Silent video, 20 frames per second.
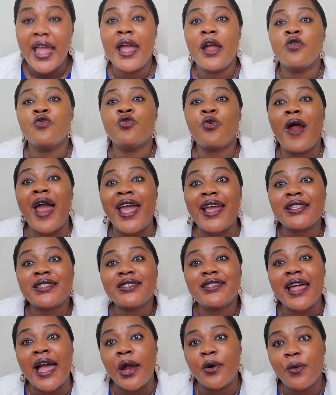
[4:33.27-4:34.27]
Right
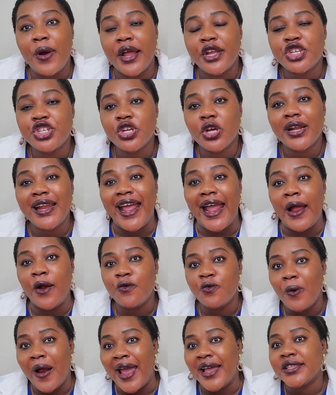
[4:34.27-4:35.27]
direction
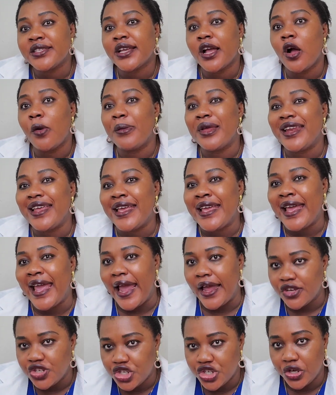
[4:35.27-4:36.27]
and right
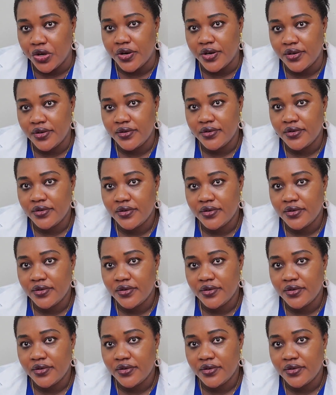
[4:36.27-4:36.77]
communication.